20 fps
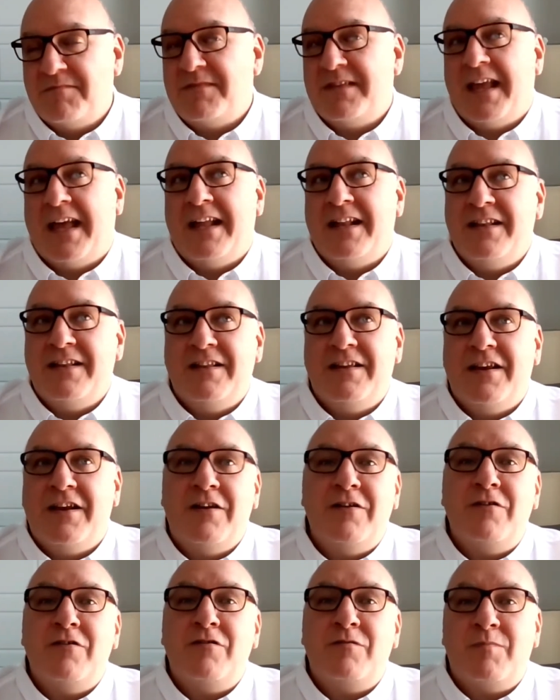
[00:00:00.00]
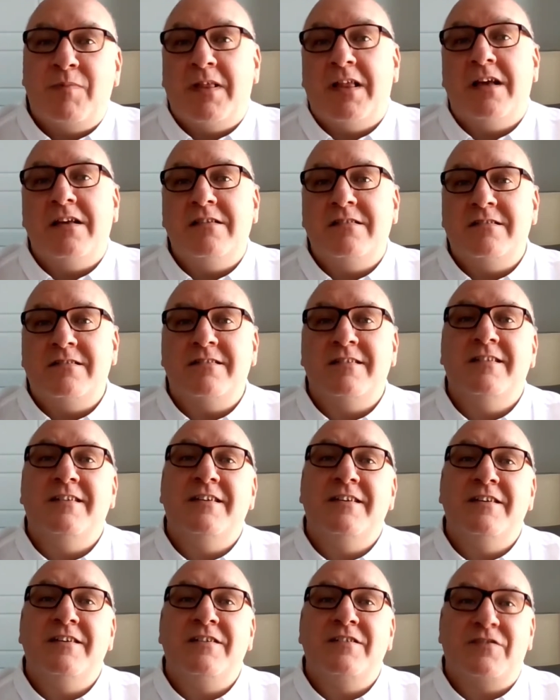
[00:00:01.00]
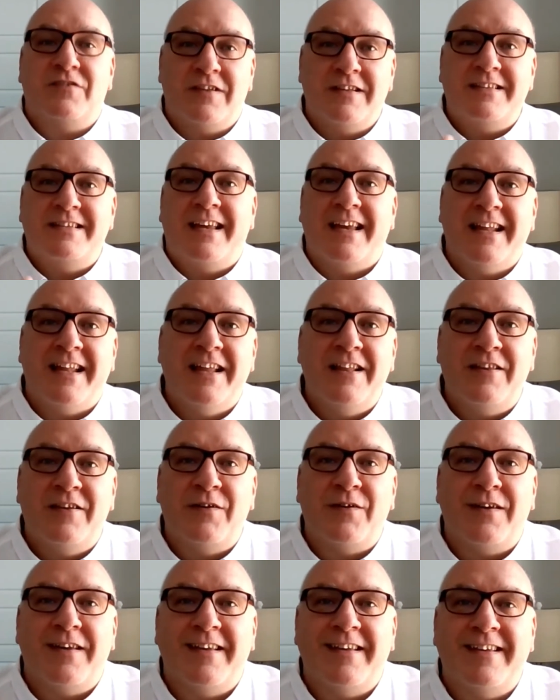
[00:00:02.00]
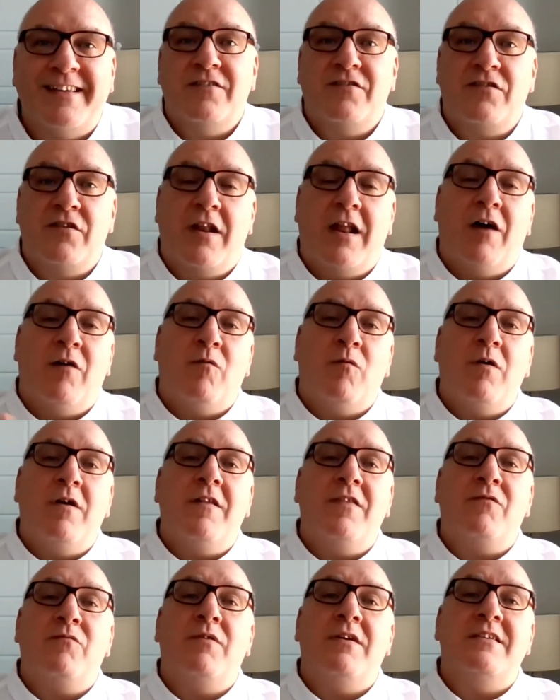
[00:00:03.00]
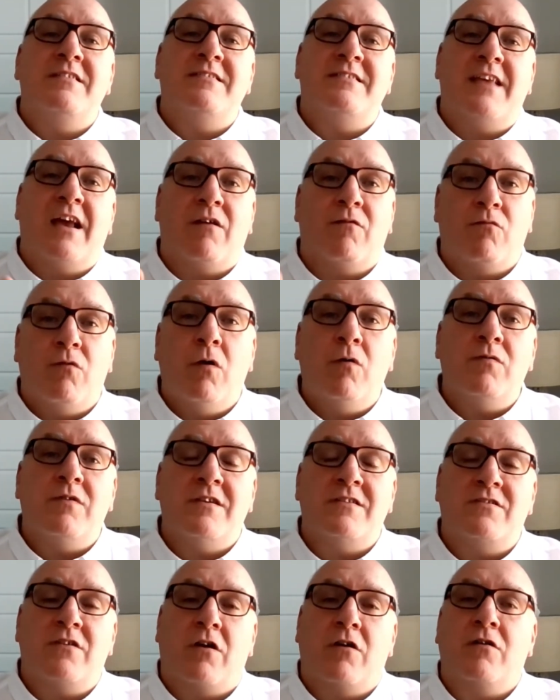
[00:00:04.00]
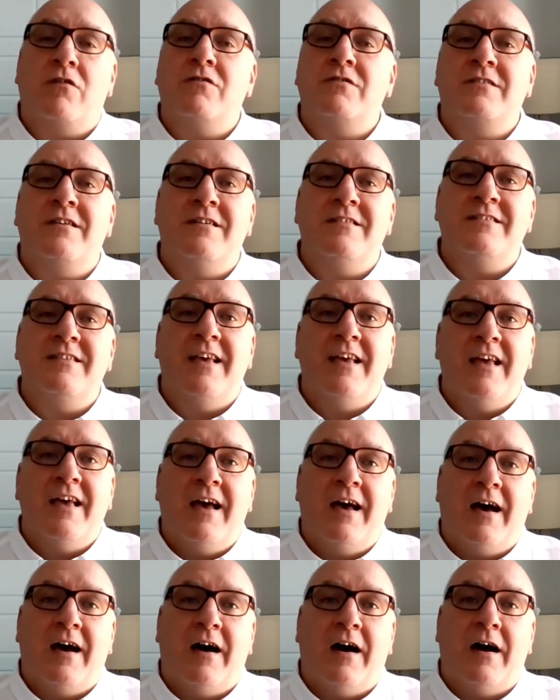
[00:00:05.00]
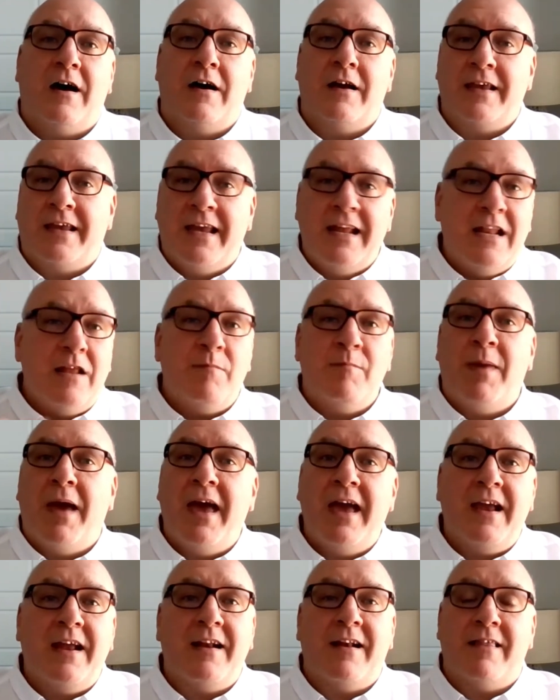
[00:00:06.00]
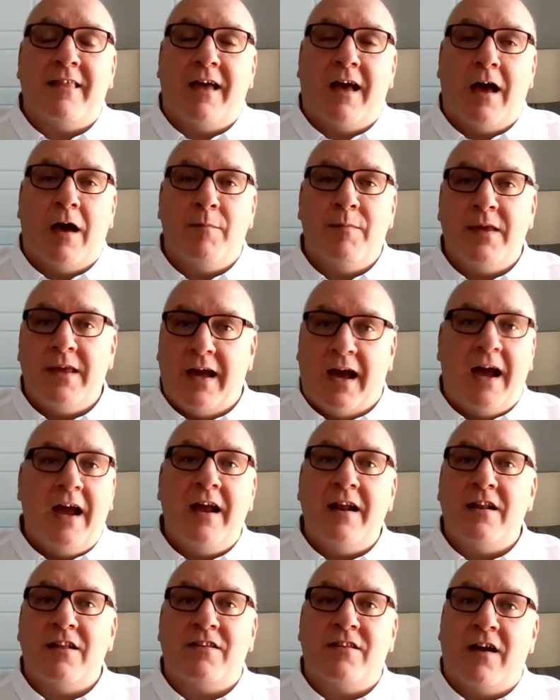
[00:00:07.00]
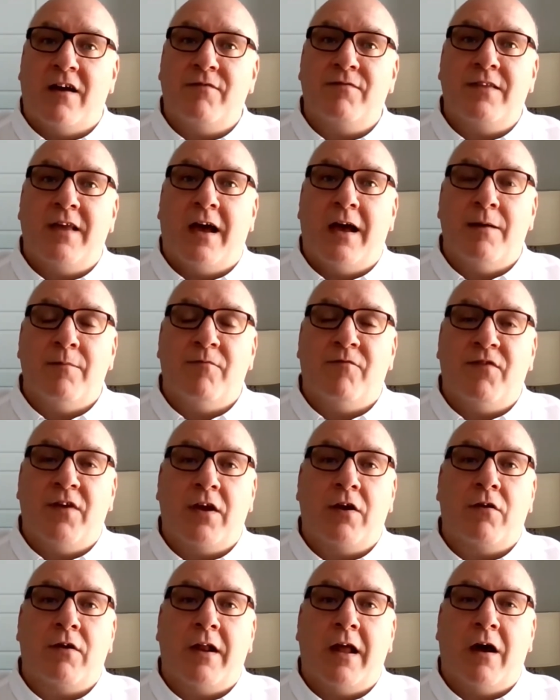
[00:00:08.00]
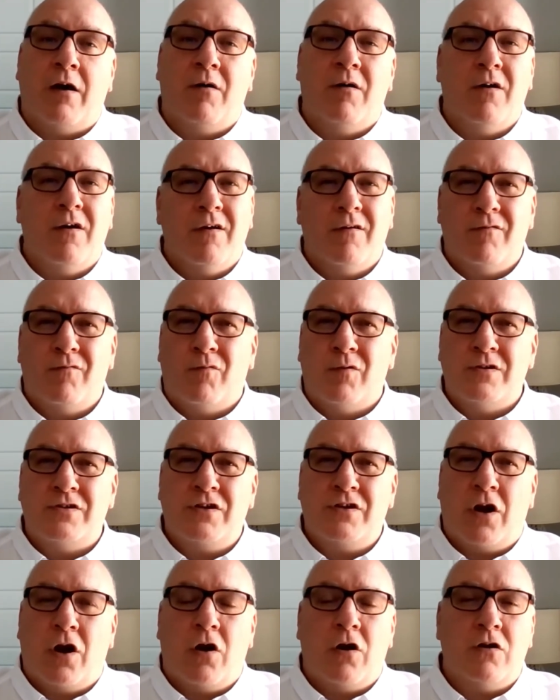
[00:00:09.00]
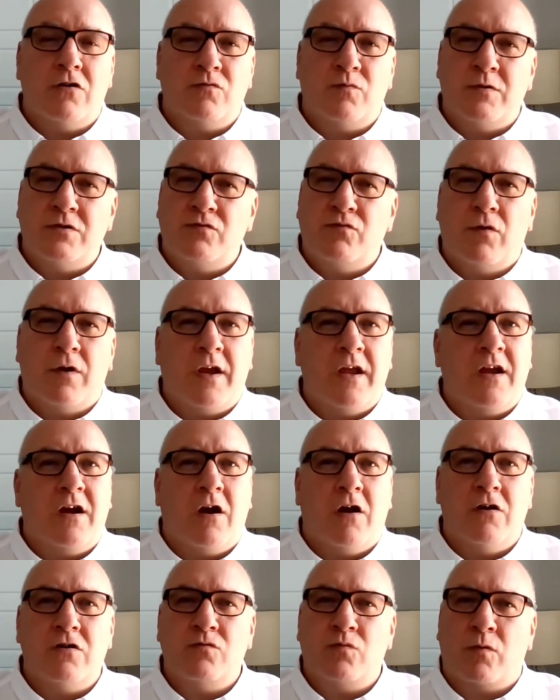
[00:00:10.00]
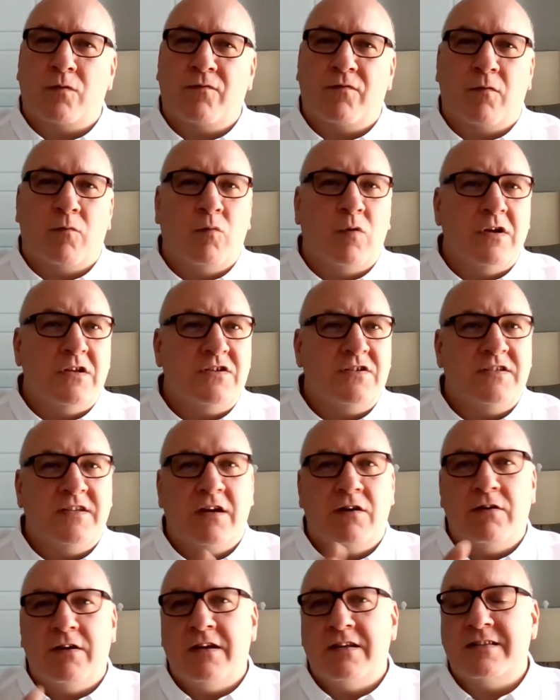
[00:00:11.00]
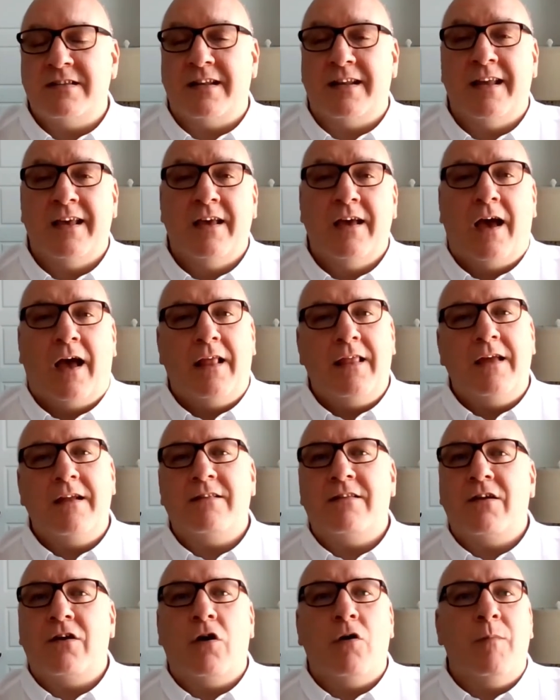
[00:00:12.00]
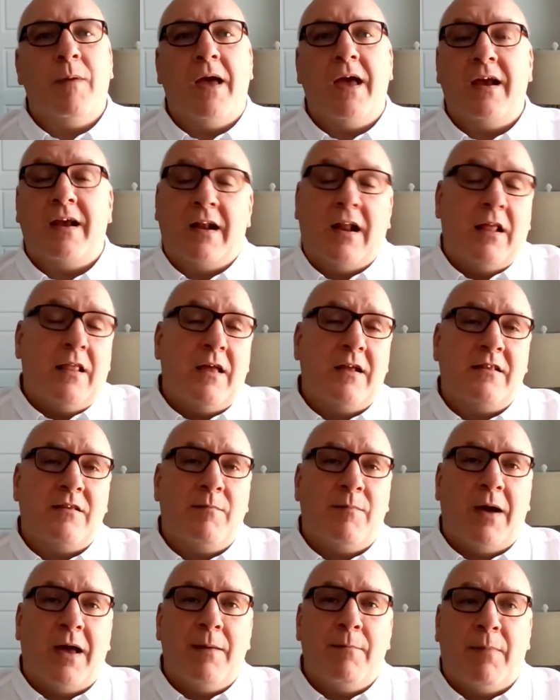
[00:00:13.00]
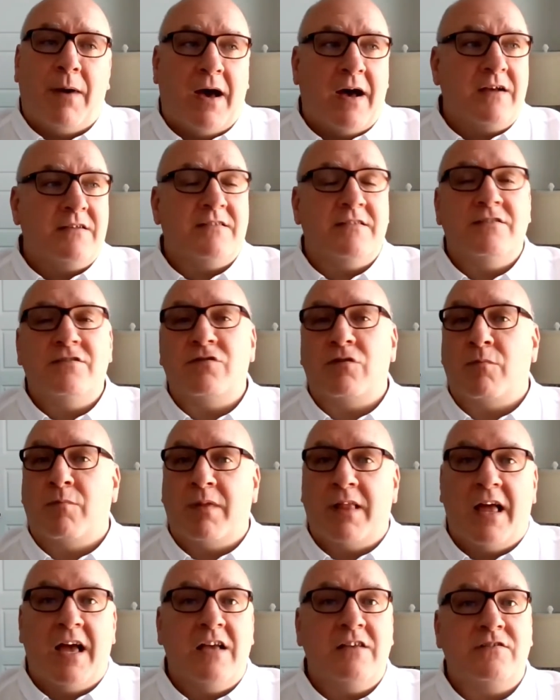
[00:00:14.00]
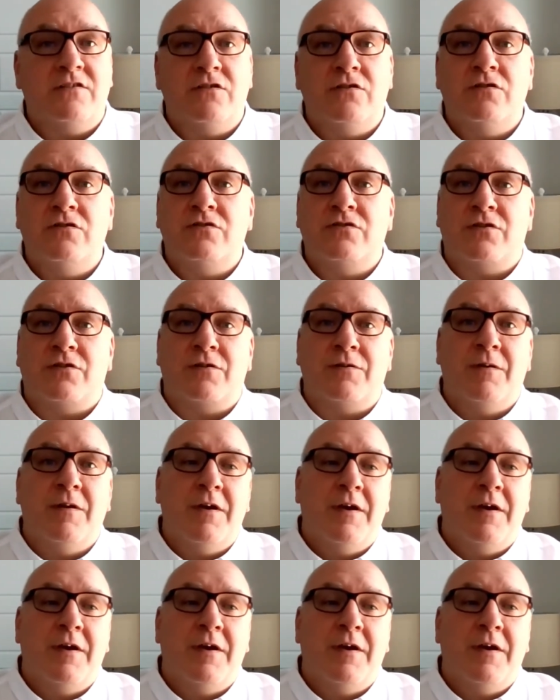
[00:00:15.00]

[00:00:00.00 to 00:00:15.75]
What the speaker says: 10 years plus. So let's get into it. So now one of the reasons I wrote this article is because getting back into the hobby, I had a tough time figuring out which rookie cards were from which series. And I like to go back and I like to buy boxes or blasters or